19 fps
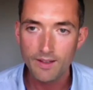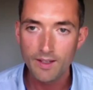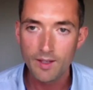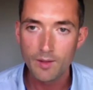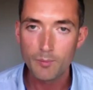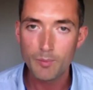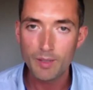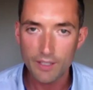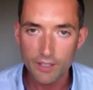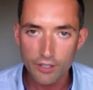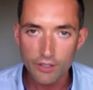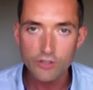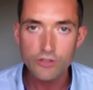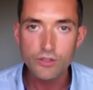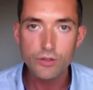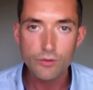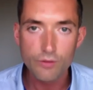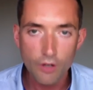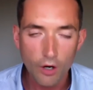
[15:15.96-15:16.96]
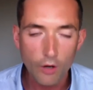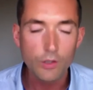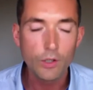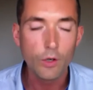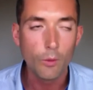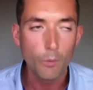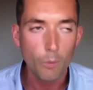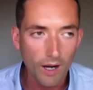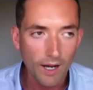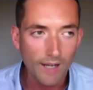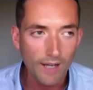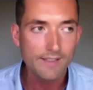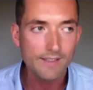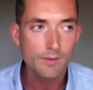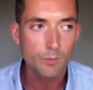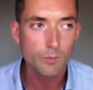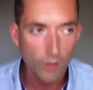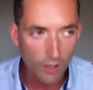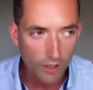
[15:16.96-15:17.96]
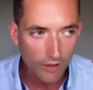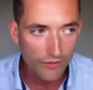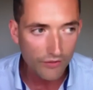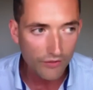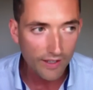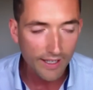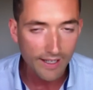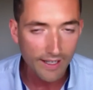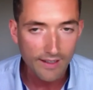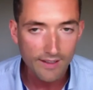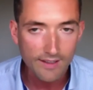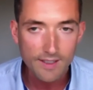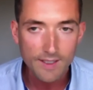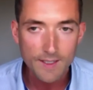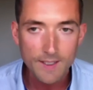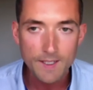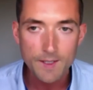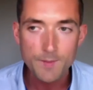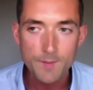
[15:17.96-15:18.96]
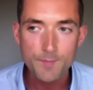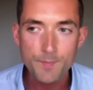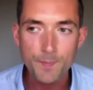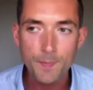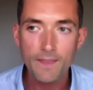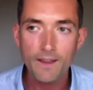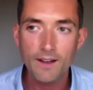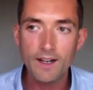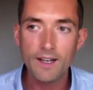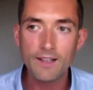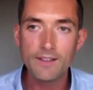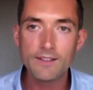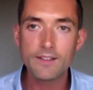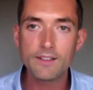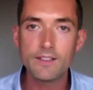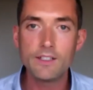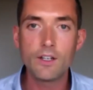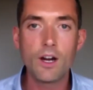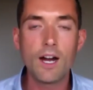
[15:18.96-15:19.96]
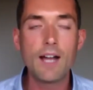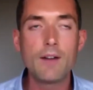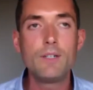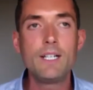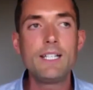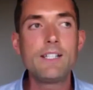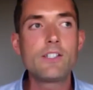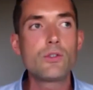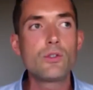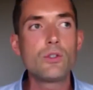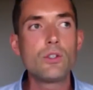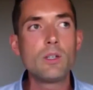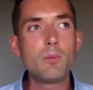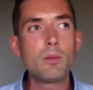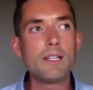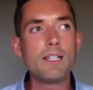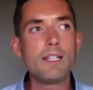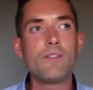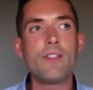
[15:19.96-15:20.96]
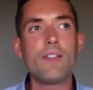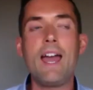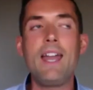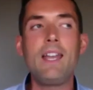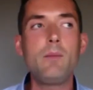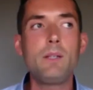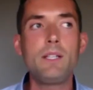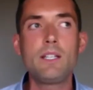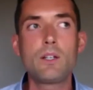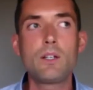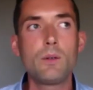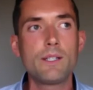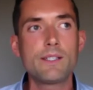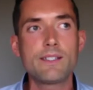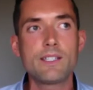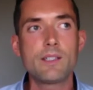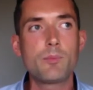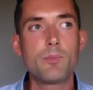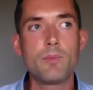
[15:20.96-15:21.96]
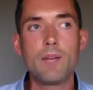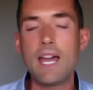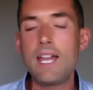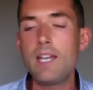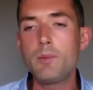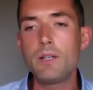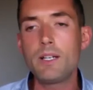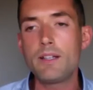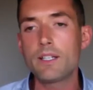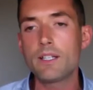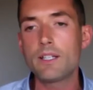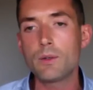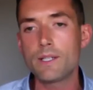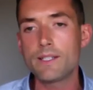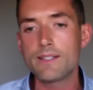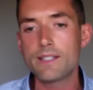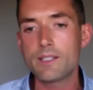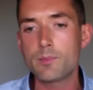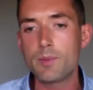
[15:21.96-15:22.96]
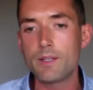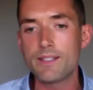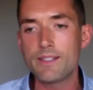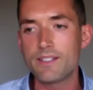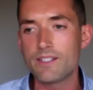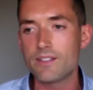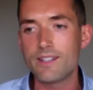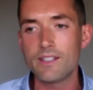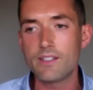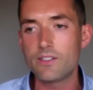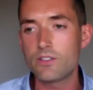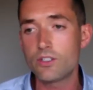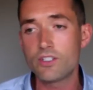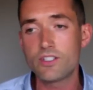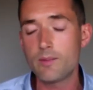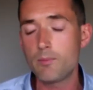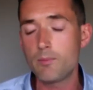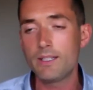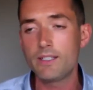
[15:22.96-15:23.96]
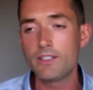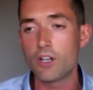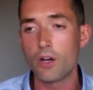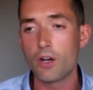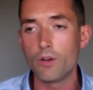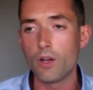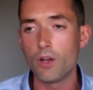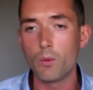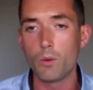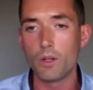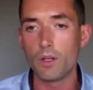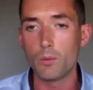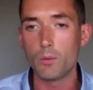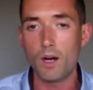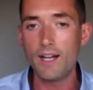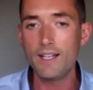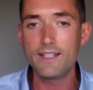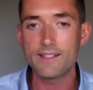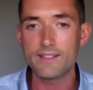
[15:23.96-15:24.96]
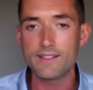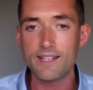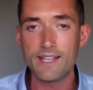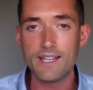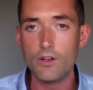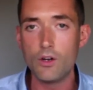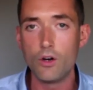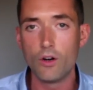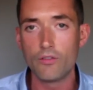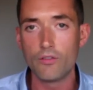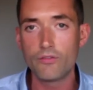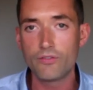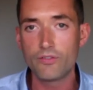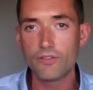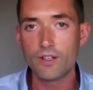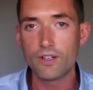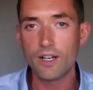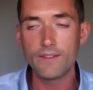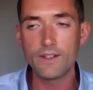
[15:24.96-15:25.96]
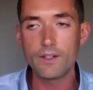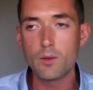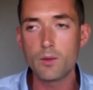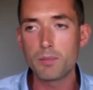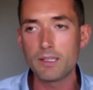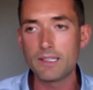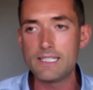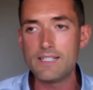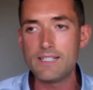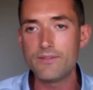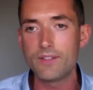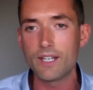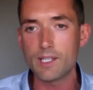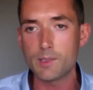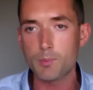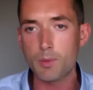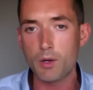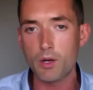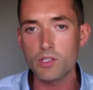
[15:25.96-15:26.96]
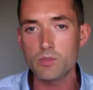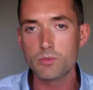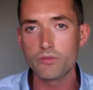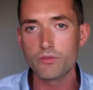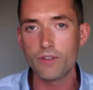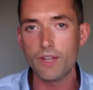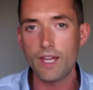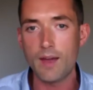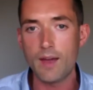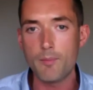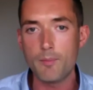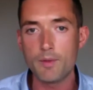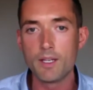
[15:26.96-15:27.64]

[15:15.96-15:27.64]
Because you know your why is worth it. And, you know, I really truly believe that anybody that quits this business, they just simply don't know what the why is enough. And they don't believe that it's possible for them.